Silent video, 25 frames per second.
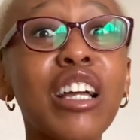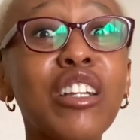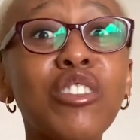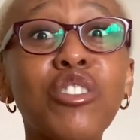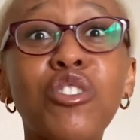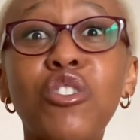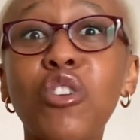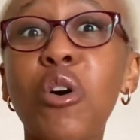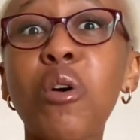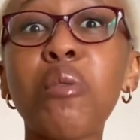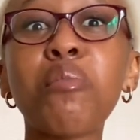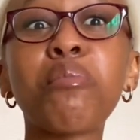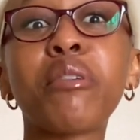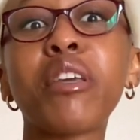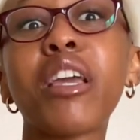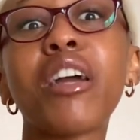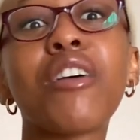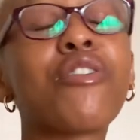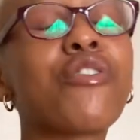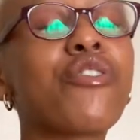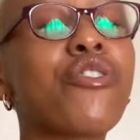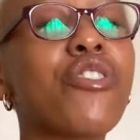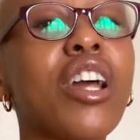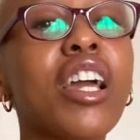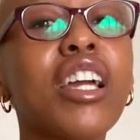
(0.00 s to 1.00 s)
Don't be
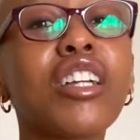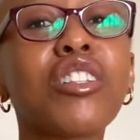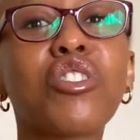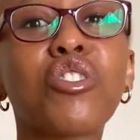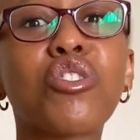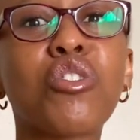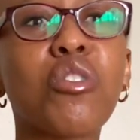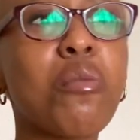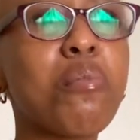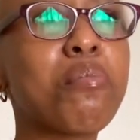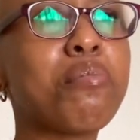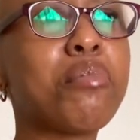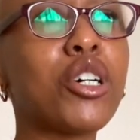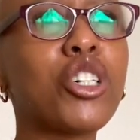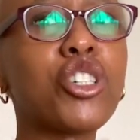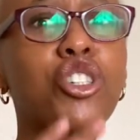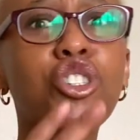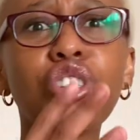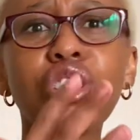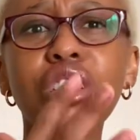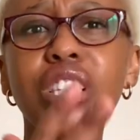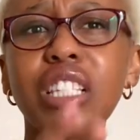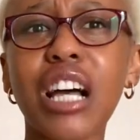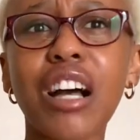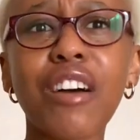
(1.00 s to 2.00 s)
afraid to put
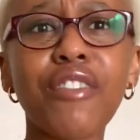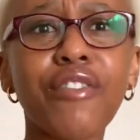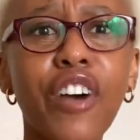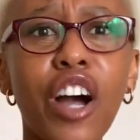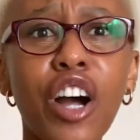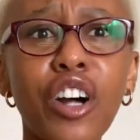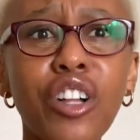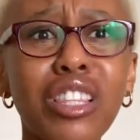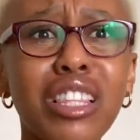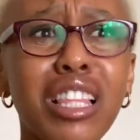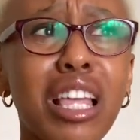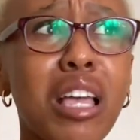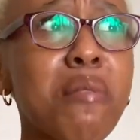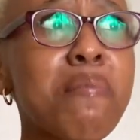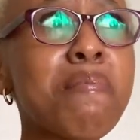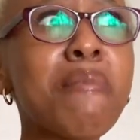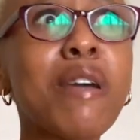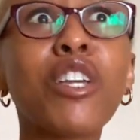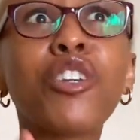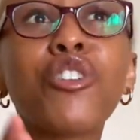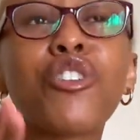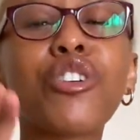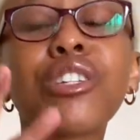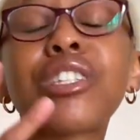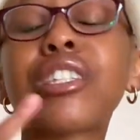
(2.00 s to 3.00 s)
yourself out there,
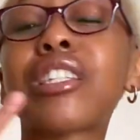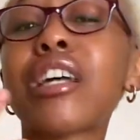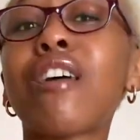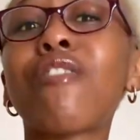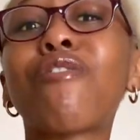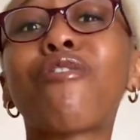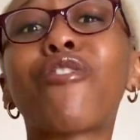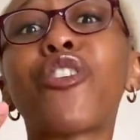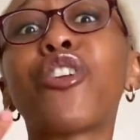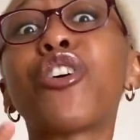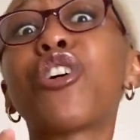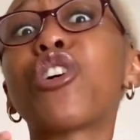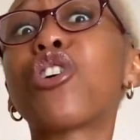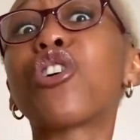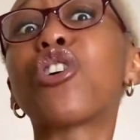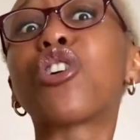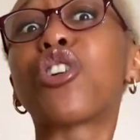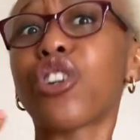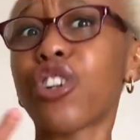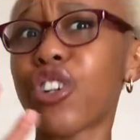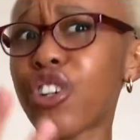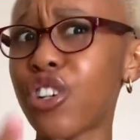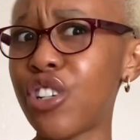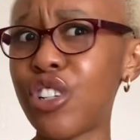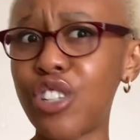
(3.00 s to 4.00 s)
make yourself look
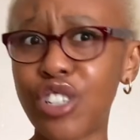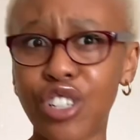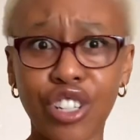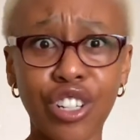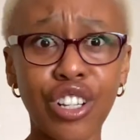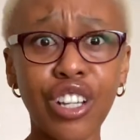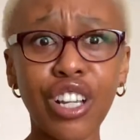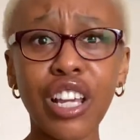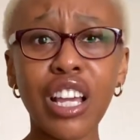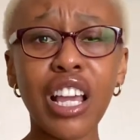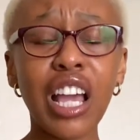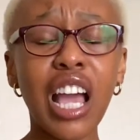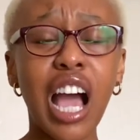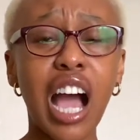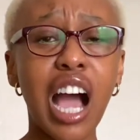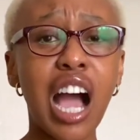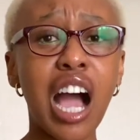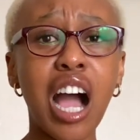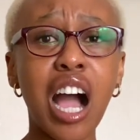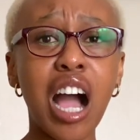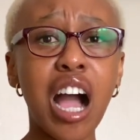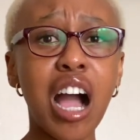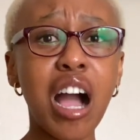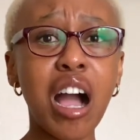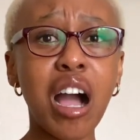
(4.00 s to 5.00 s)
good,
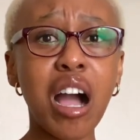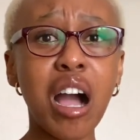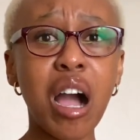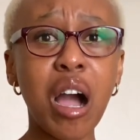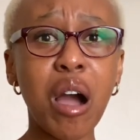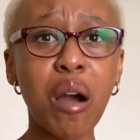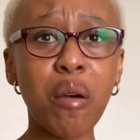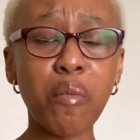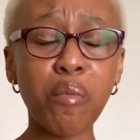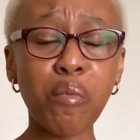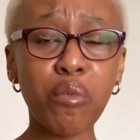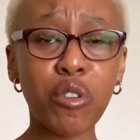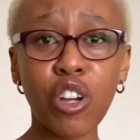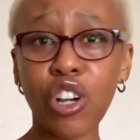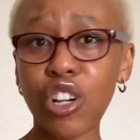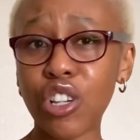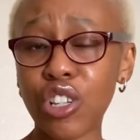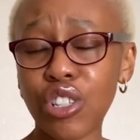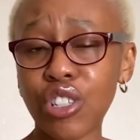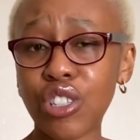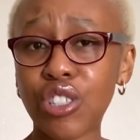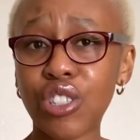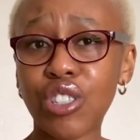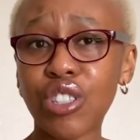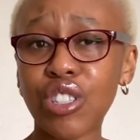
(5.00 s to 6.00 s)

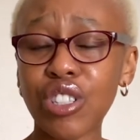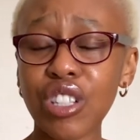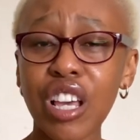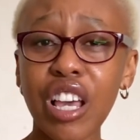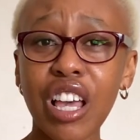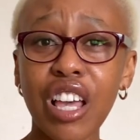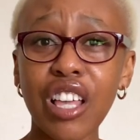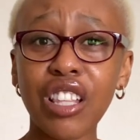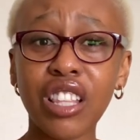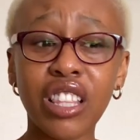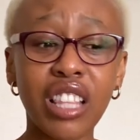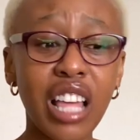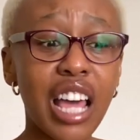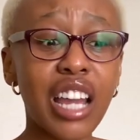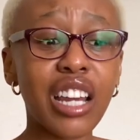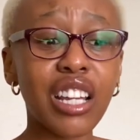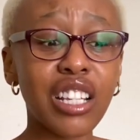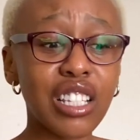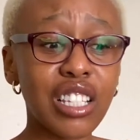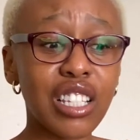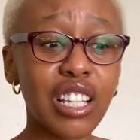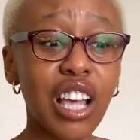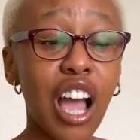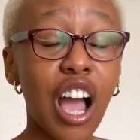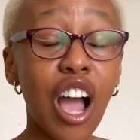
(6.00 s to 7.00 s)
because that
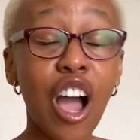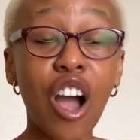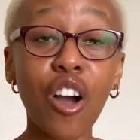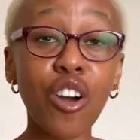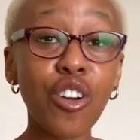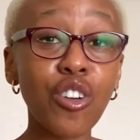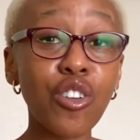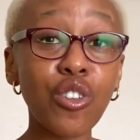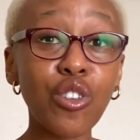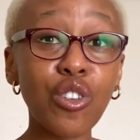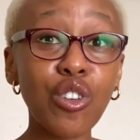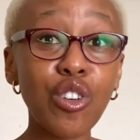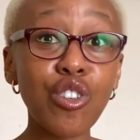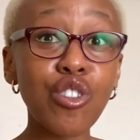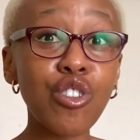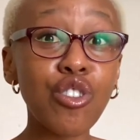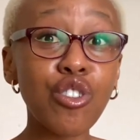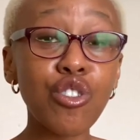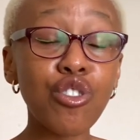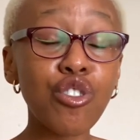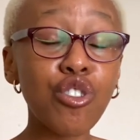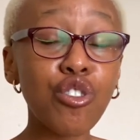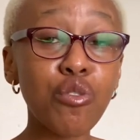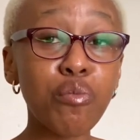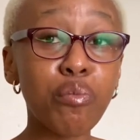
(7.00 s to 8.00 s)
is how
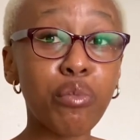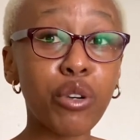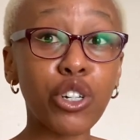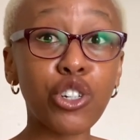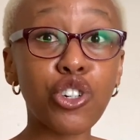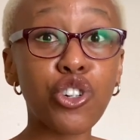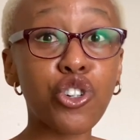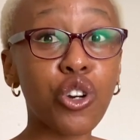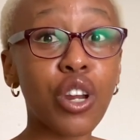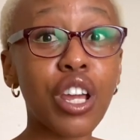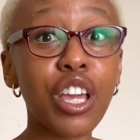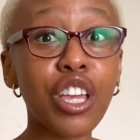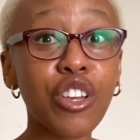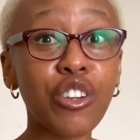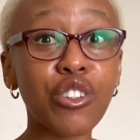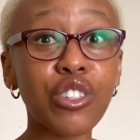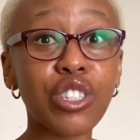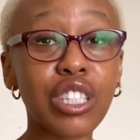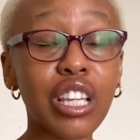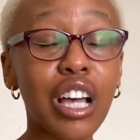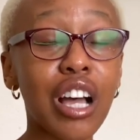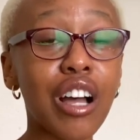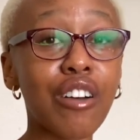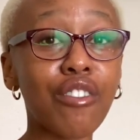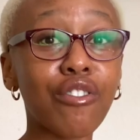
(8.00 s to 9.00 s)
you portray
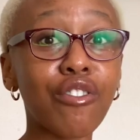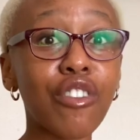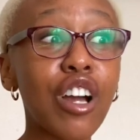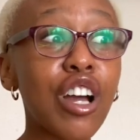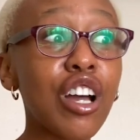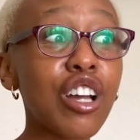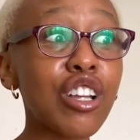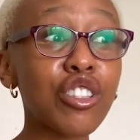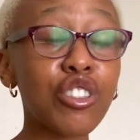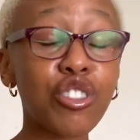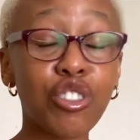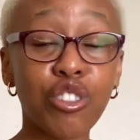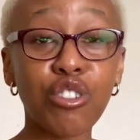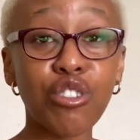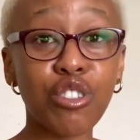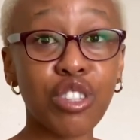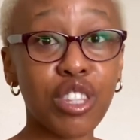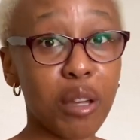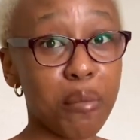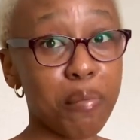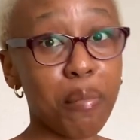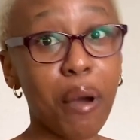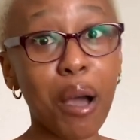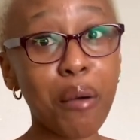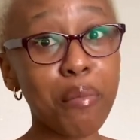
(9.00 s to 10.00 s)
yourself to the
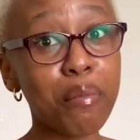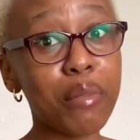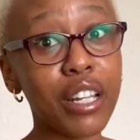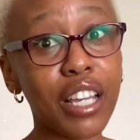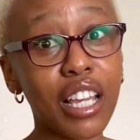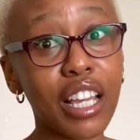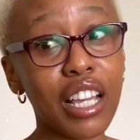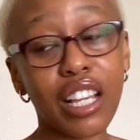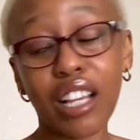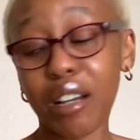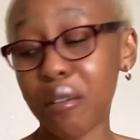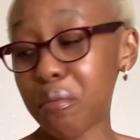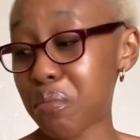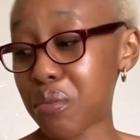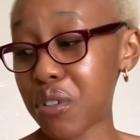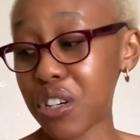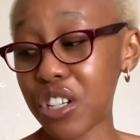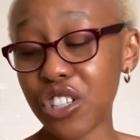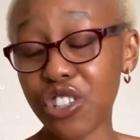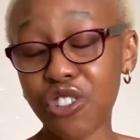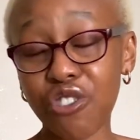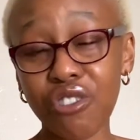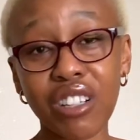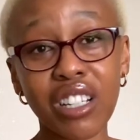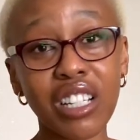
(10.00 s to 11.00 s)
public. A
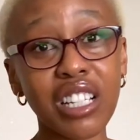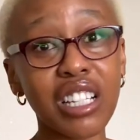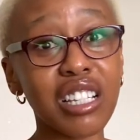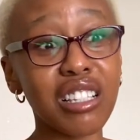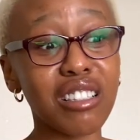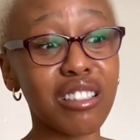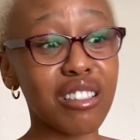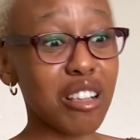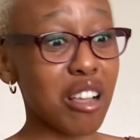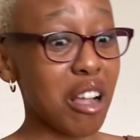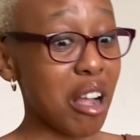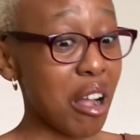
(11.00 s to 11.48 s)
press release